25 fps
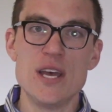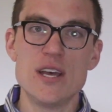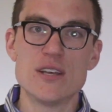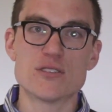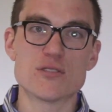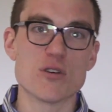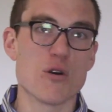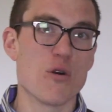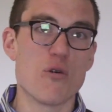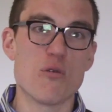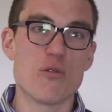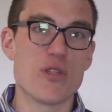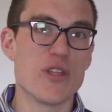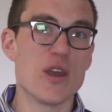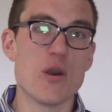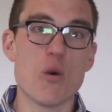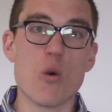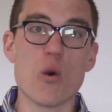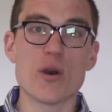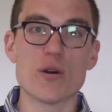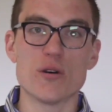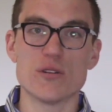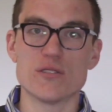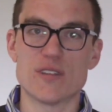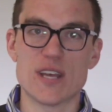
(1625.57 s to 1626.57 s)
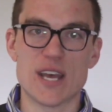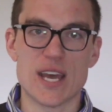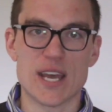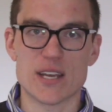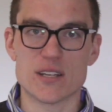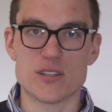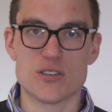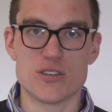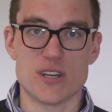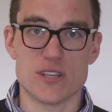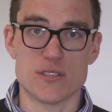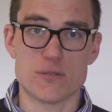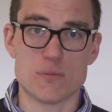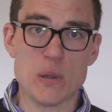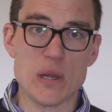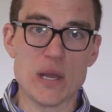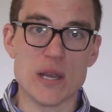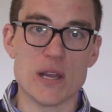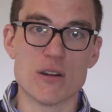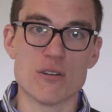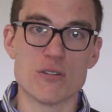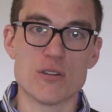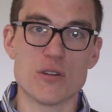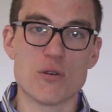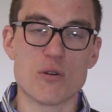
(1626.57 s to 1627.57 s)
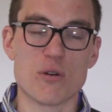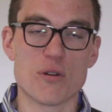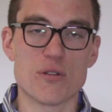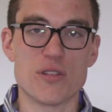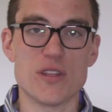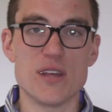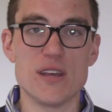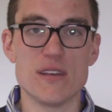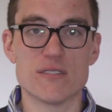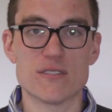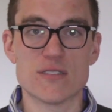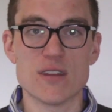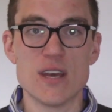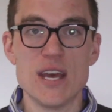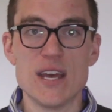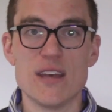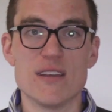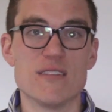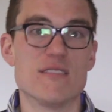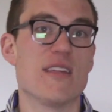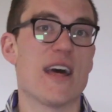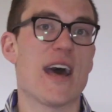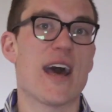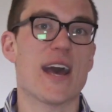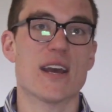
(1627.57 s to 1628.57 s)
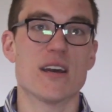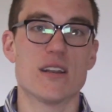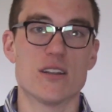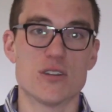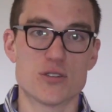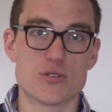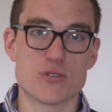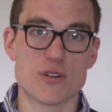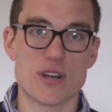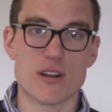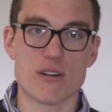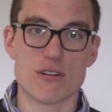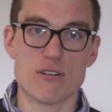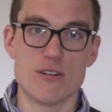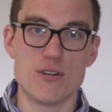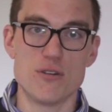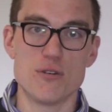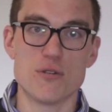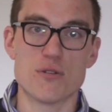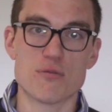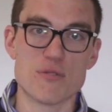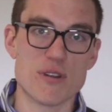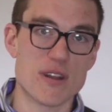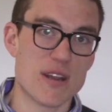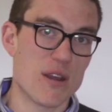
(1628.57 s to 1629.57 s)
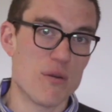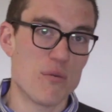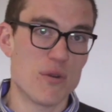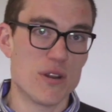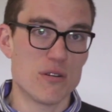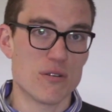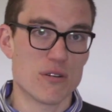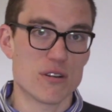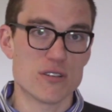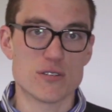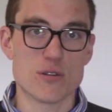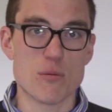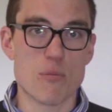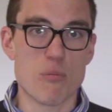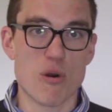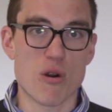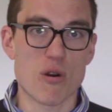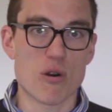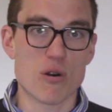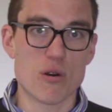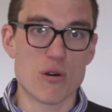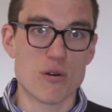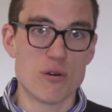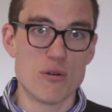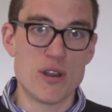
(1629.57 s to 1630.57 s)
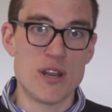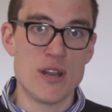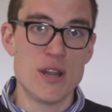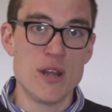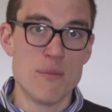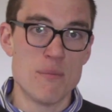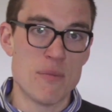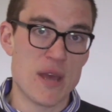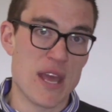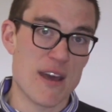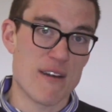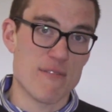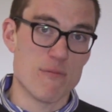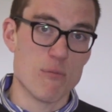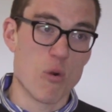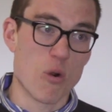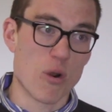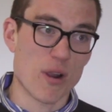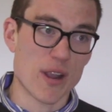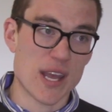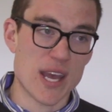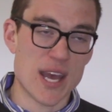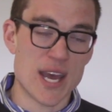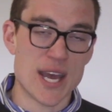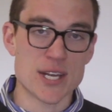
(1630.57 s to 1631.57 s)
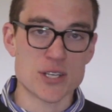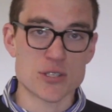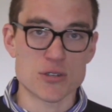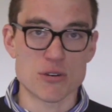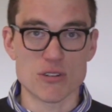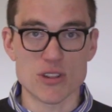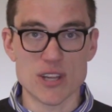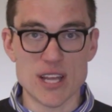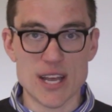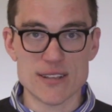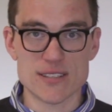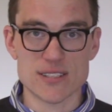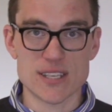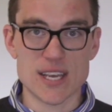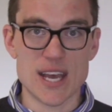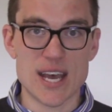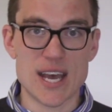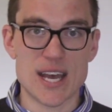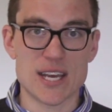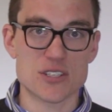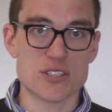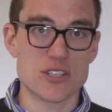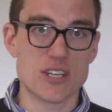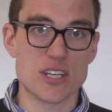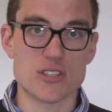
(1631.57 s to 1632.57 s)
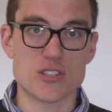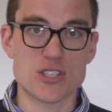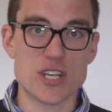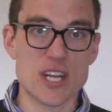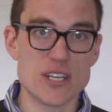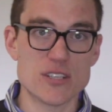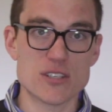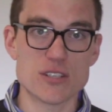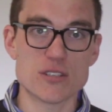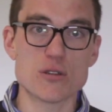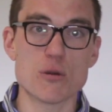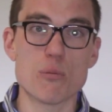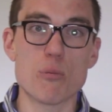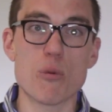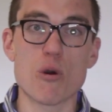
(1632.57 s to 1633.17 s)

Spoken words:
So the oil tank adjustment here in the Northeast, is that going to trigger a new 3-day window because the borrower may have more cash or less cash and it changes the